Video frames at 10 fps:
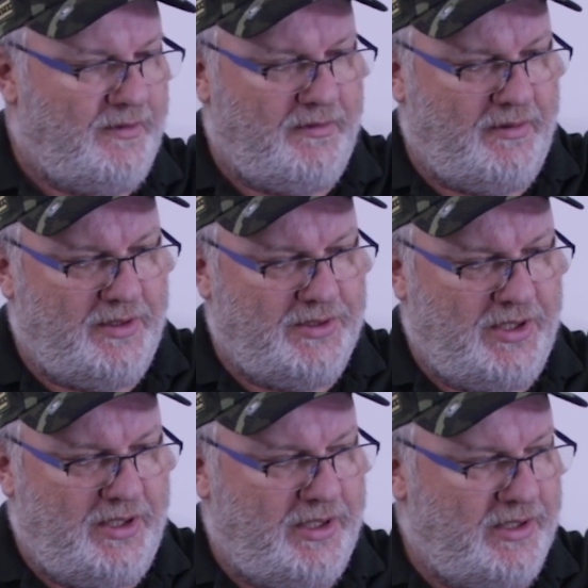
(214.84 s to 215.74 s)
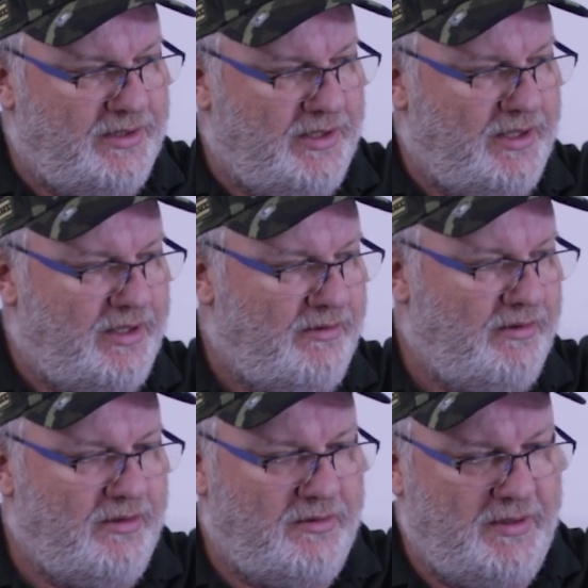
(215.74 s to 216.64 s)
I'm going to turn it as I go
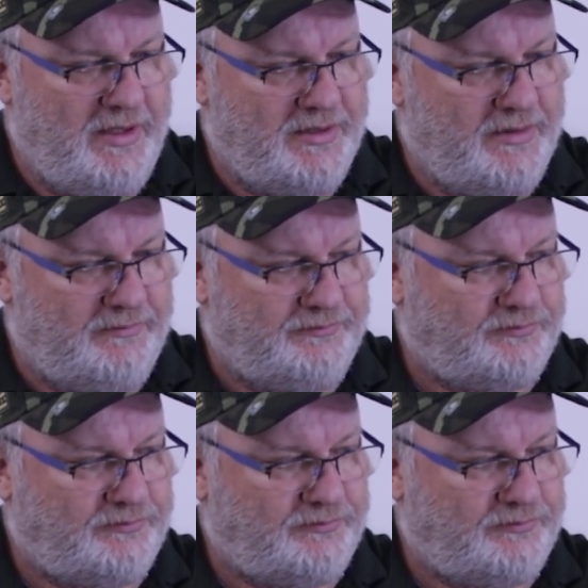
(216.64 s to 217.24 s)
clockwise.